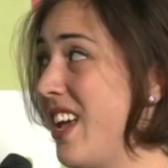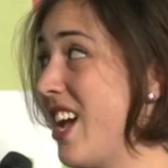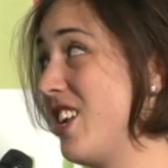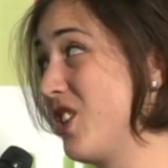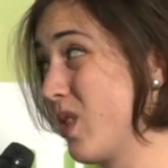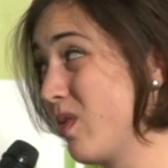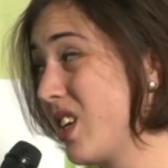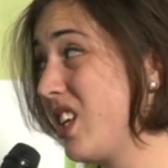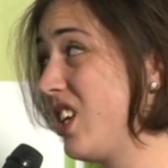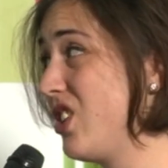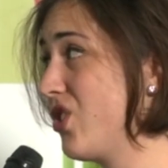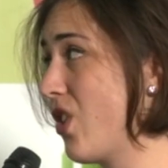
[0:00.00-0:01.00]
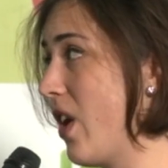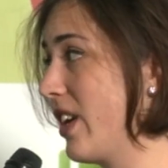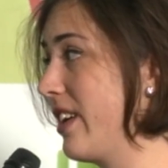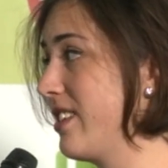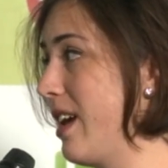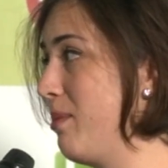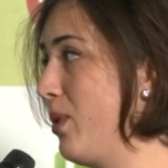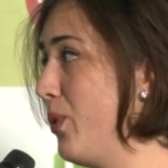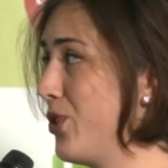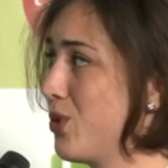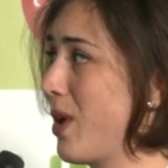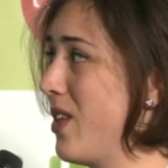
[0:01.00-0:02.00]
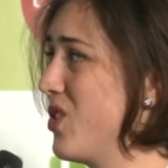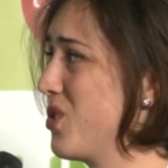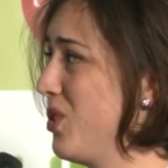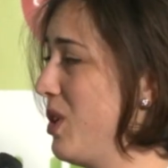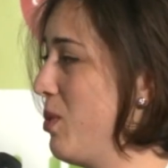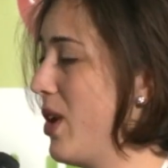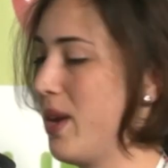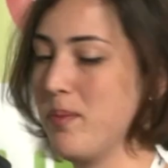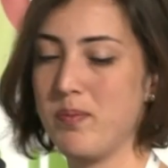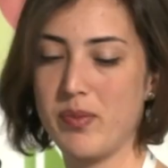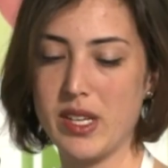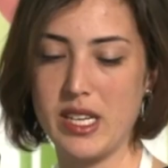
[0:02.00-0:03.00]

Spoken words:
and it's a really strong example, which is why there's only one,